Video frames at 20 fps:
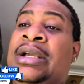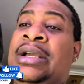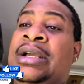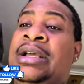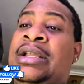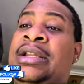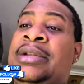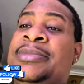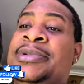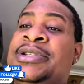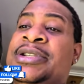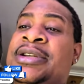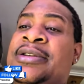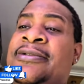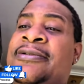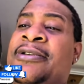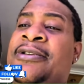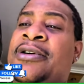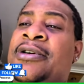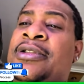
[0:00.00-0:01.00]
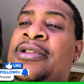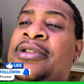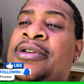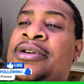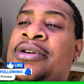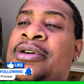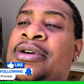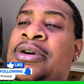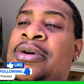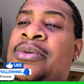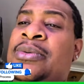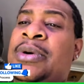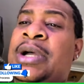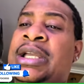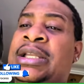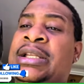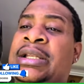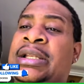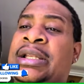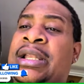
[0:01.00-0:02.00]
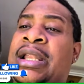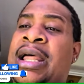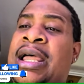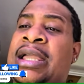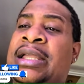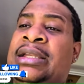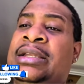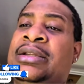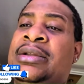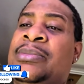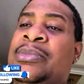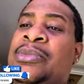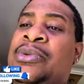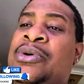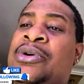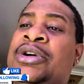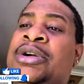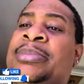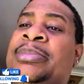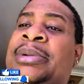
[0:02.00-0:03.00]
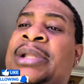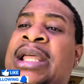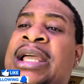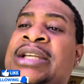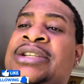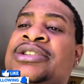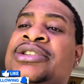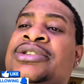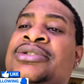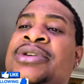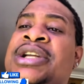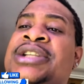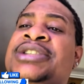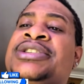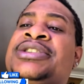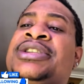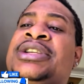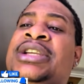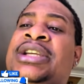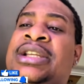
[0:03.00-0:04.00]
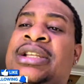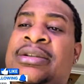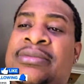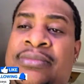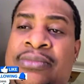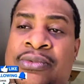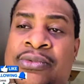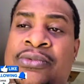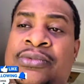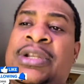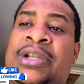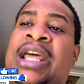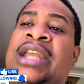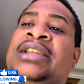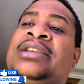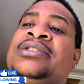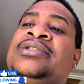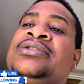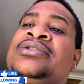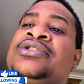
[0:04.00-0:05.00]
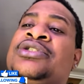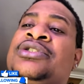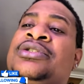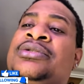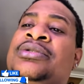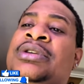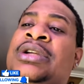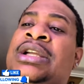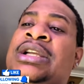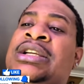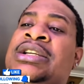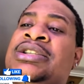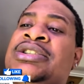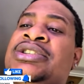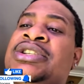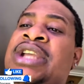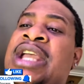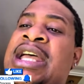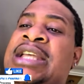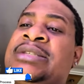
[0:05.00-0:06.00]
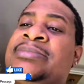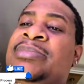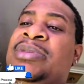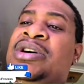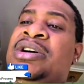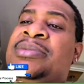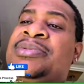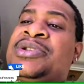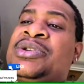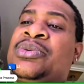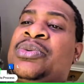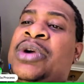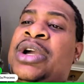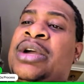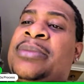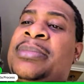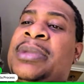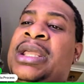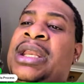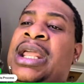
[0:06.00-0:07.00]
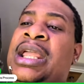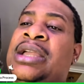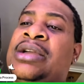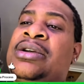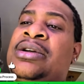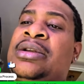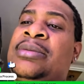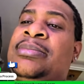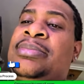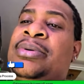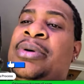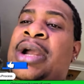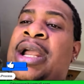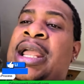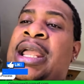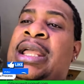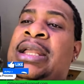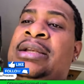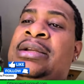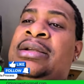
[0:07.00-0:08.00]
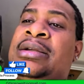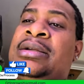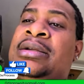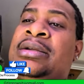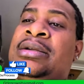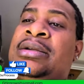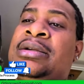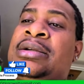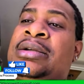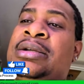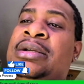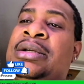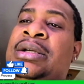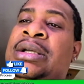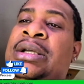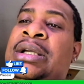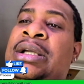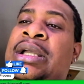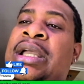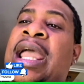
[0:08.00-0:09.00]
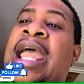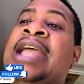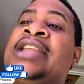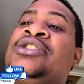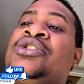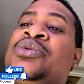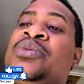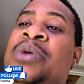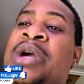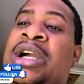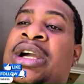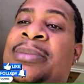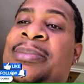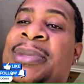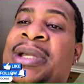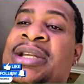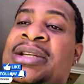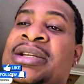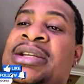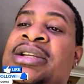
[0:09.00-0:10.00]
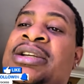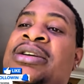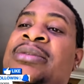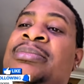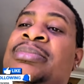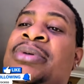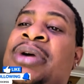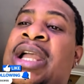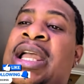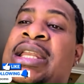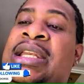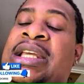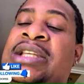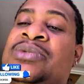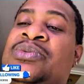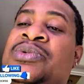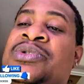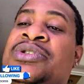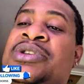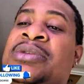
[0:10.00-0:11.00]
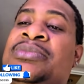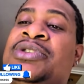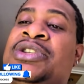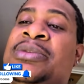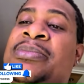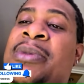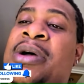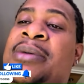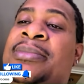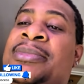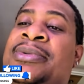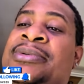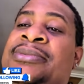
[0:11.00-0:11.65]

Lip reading: Let me see. The further away the light, the more the plant stretch to get it. Well, that is true. She has bulbs and recommend a good brand. And you recommended a good brand. That's what's up, G Mama.